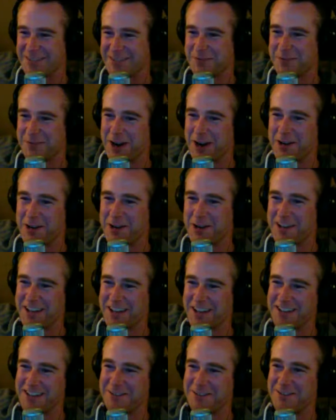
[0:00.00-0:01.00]
fire.
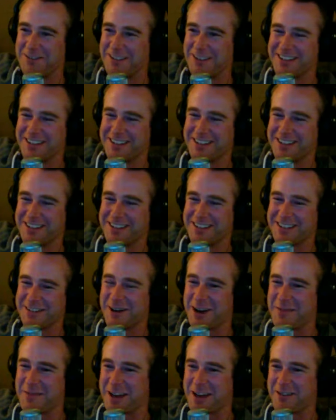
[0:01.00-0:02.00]
That's the
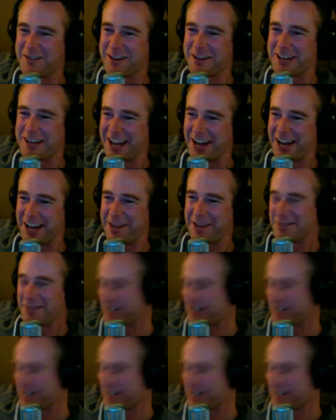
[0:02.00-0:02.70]
fireman recap.